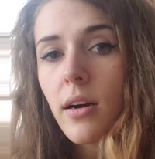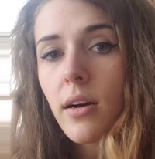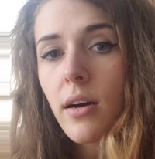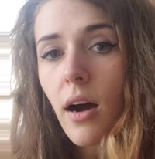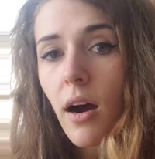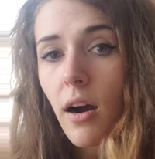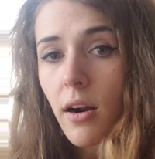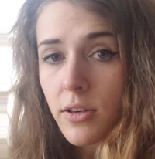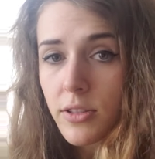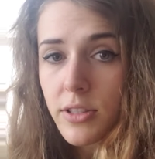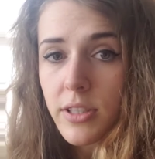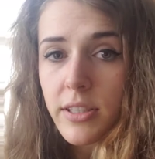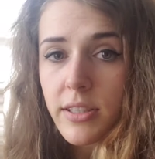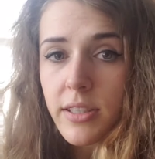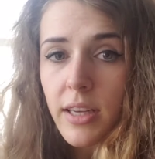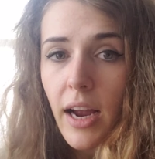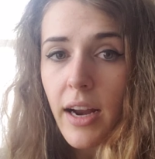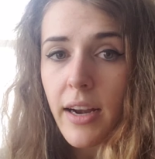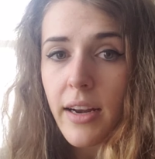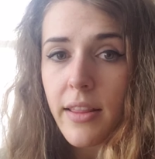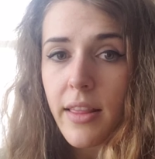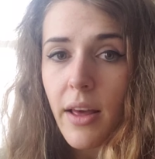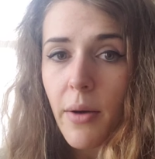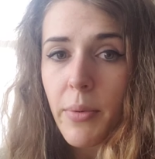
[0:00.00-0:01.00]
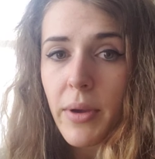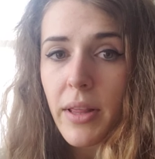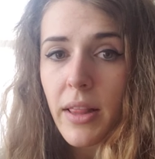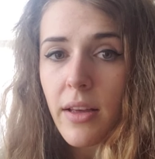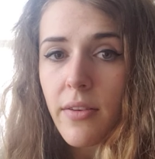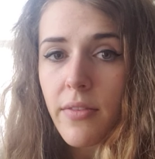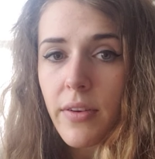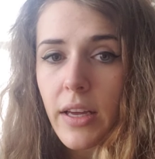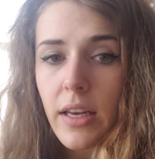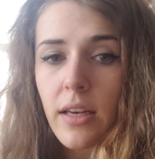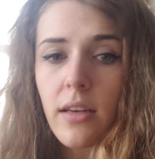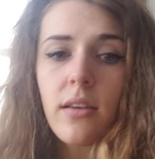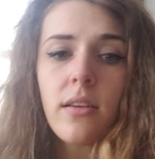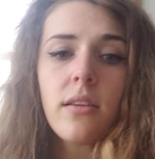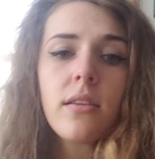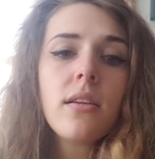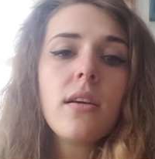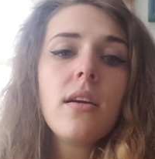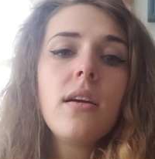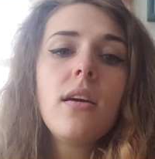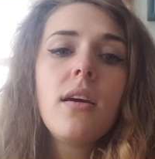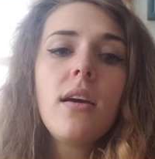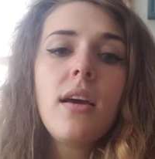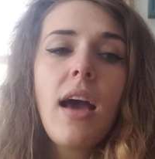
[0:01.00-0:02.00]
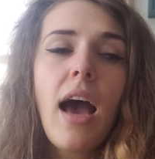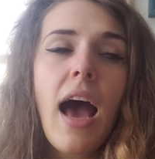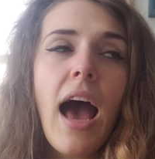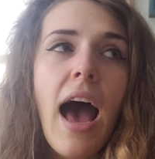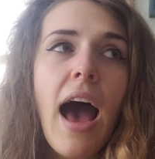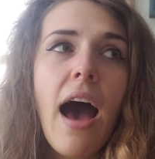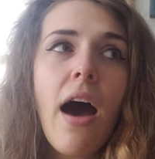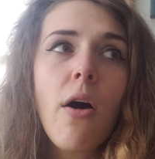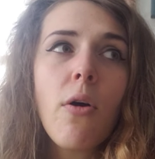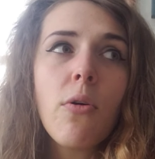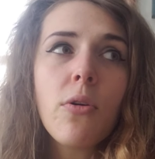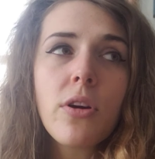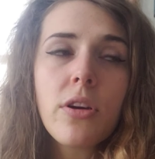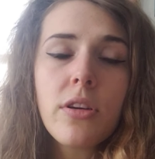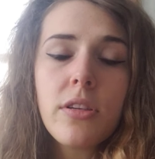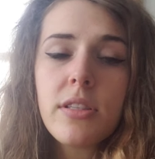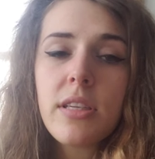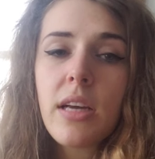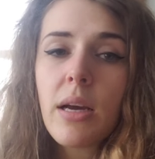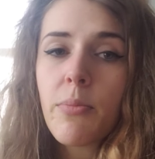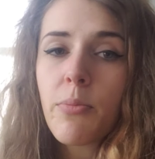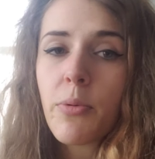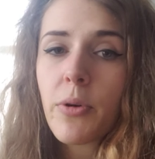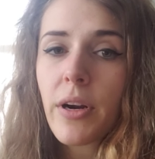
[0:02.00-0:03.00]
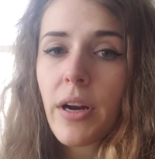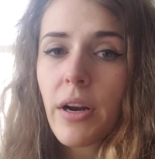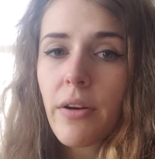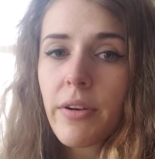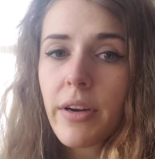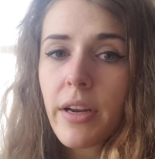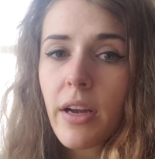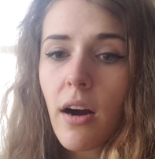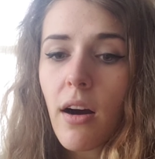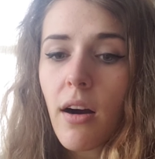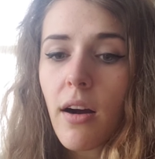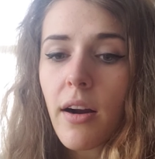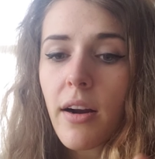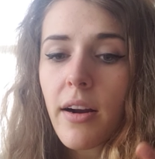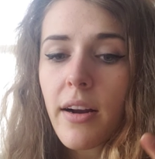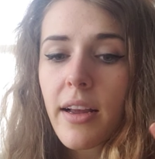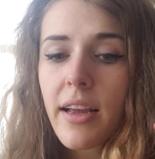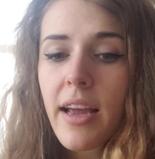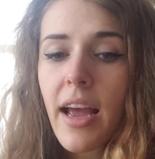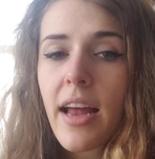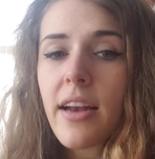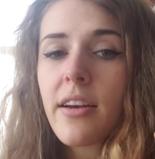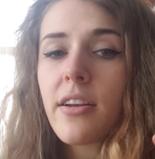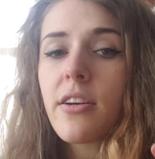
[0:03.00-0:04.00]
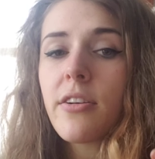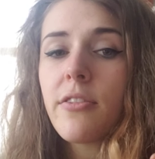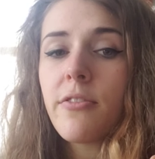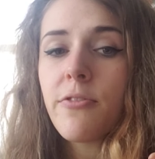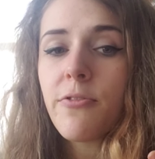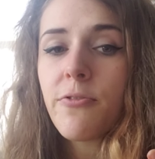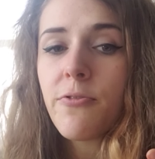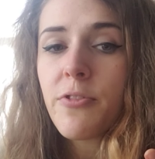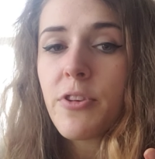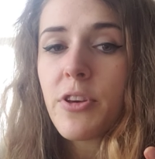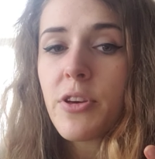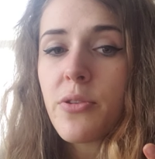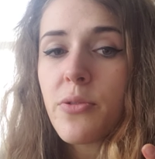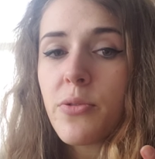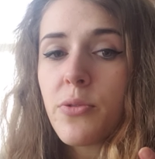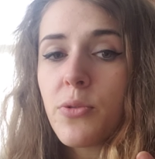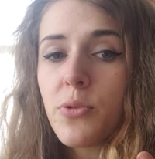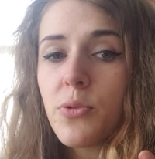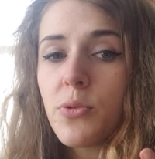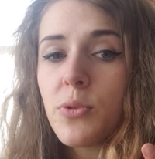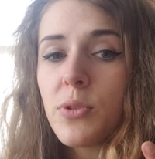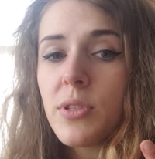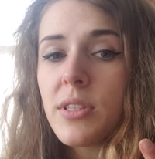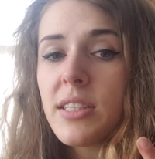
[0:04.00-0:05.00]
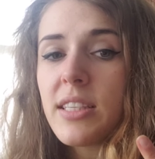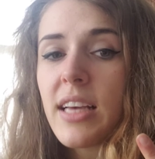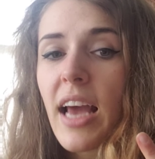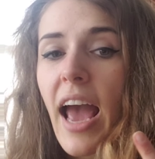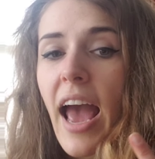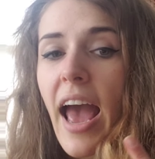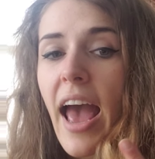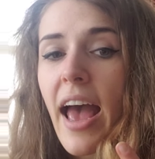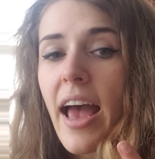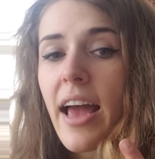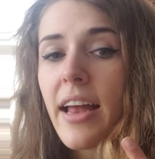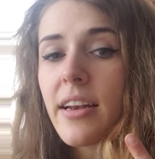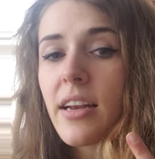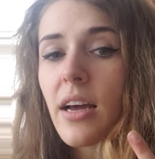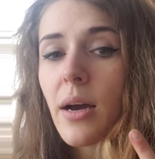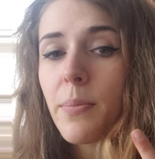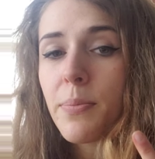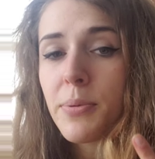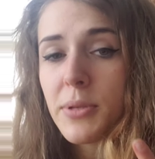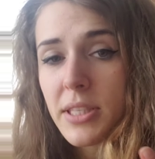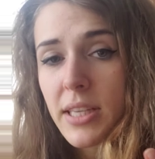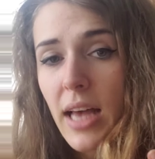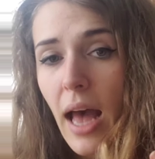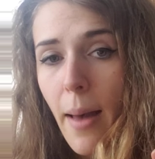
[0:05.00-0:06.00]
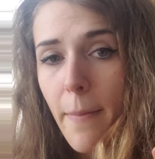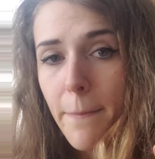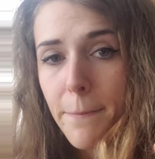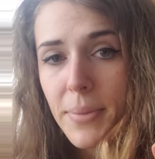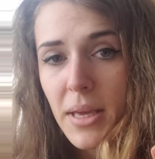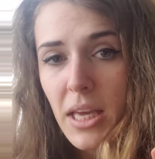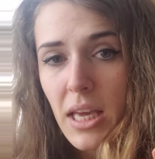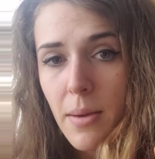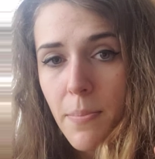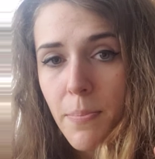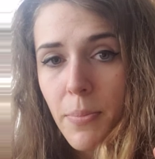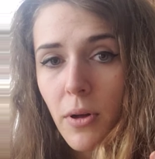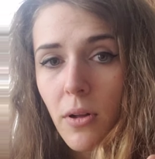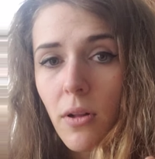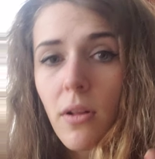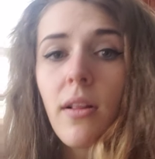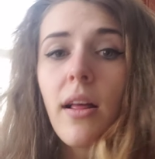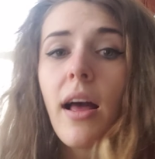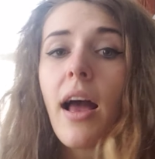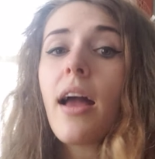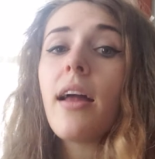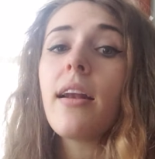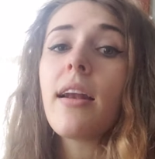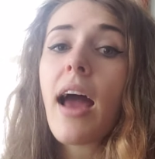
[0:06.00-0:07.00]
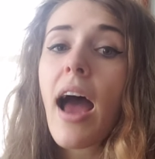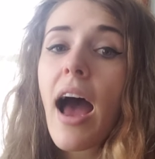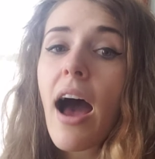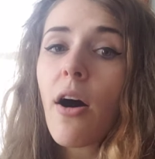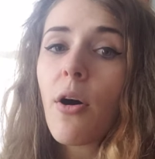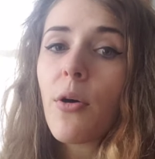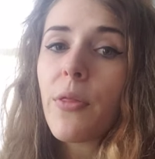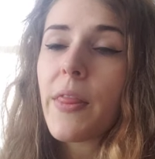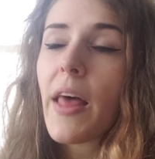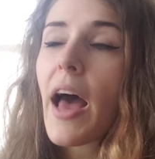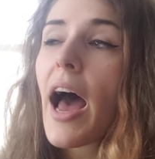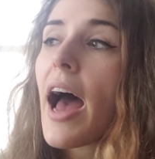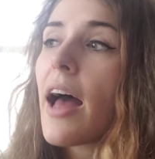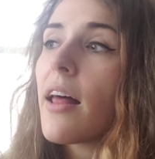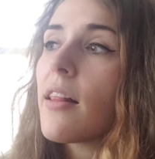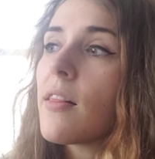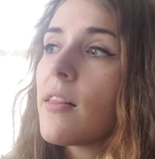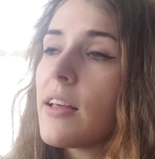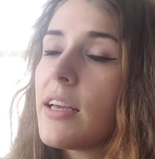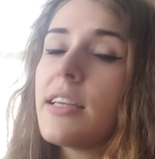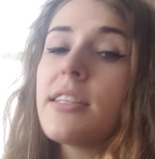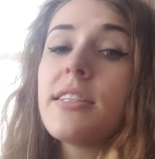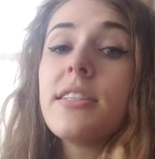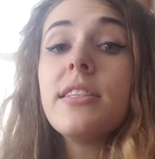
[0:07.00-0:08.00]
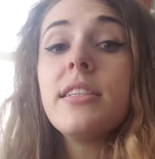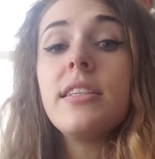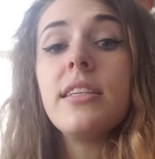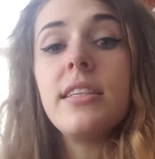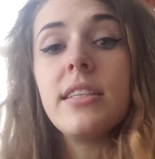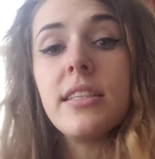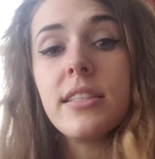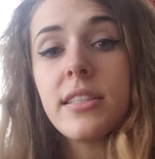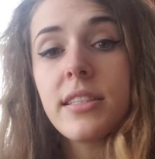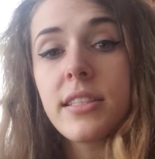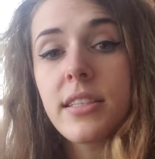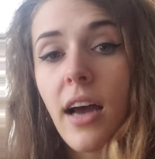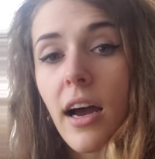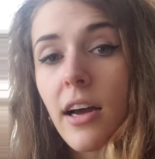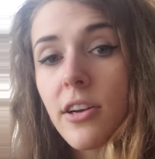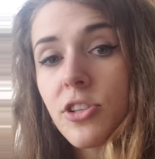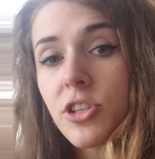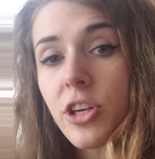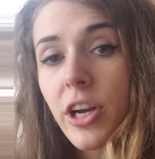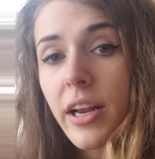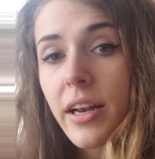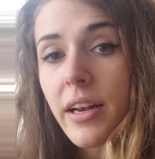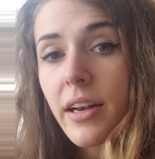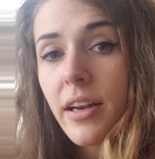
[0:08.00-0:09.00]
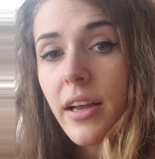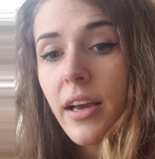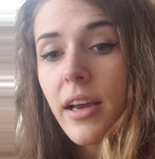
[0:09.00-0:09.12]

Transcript: our society that we live in, how contemporary art can confuse and upset people, and how that leads to discussion.